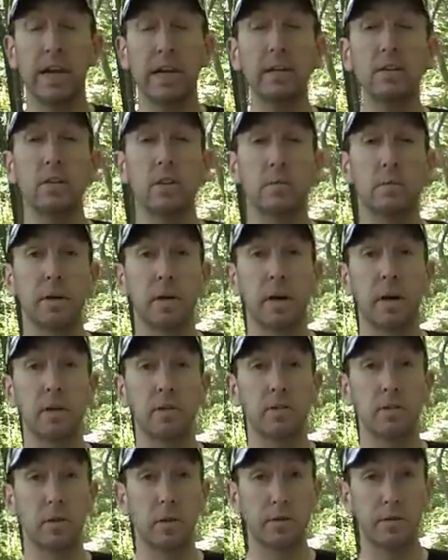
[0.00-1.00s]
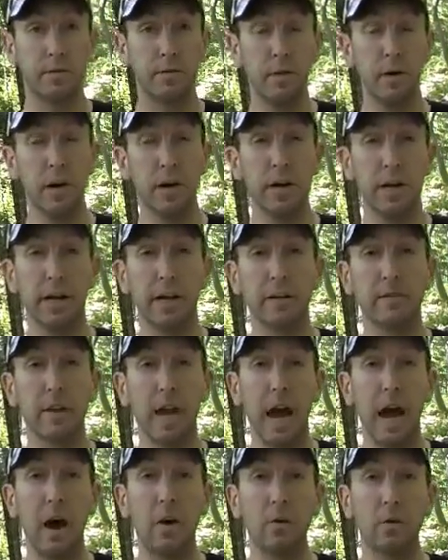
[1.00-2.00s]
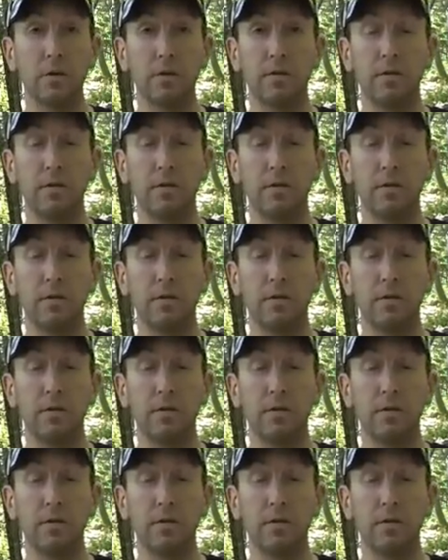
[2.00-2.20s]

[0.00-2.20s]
injured because your foot is out in